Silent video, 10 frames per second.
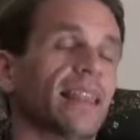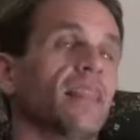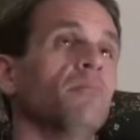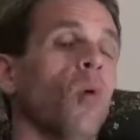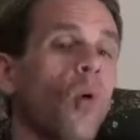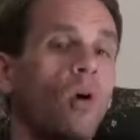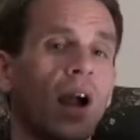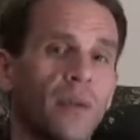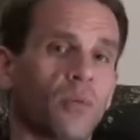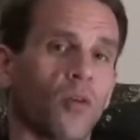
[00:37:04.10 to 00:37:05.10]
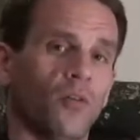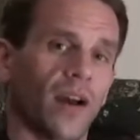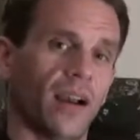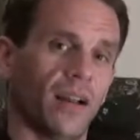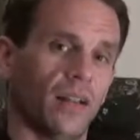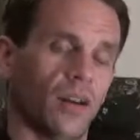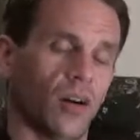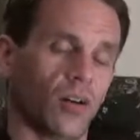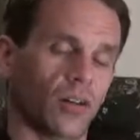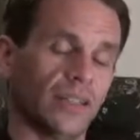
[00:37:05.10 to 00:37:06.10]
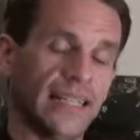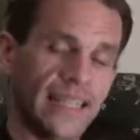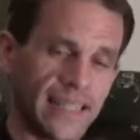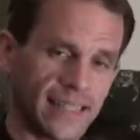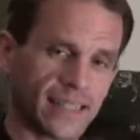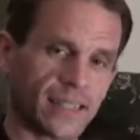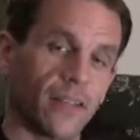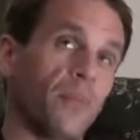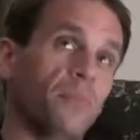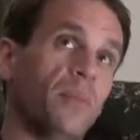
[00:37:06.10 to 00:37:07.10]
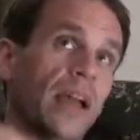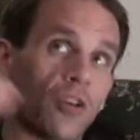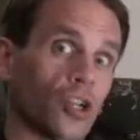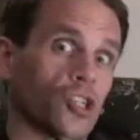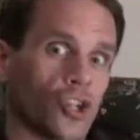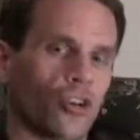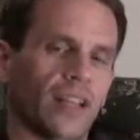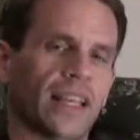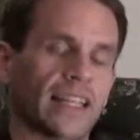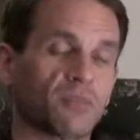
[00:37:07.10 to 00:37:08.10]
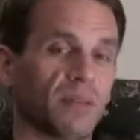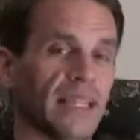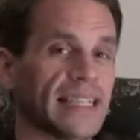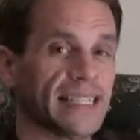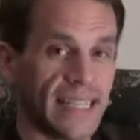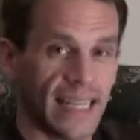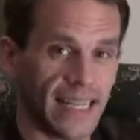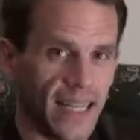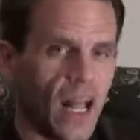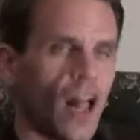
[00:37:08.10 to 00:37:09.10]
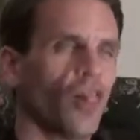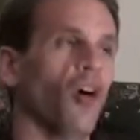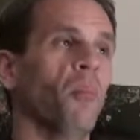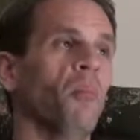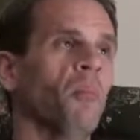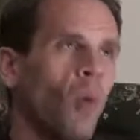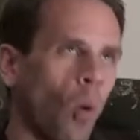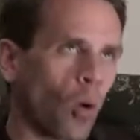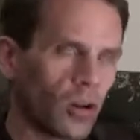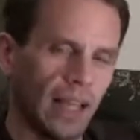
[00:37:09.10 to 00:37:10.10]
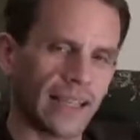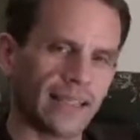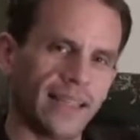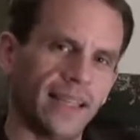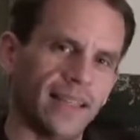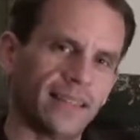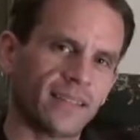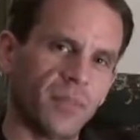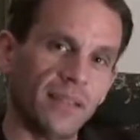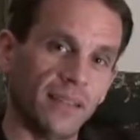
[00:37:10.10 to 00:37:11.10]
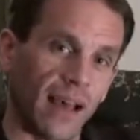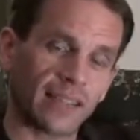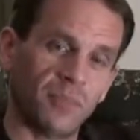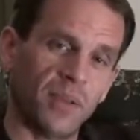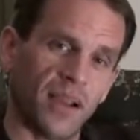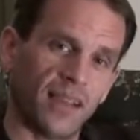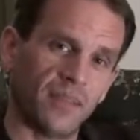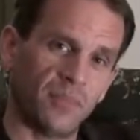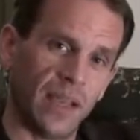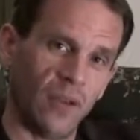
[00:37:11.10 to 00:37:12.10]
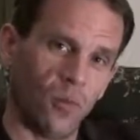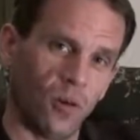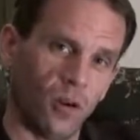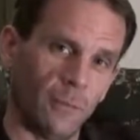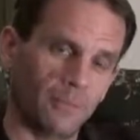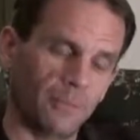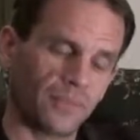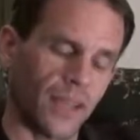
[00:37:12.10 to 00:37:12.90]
that the more high profile an article is, the better a journal it gets placed in, the more likely it is to be locked behind a paywall.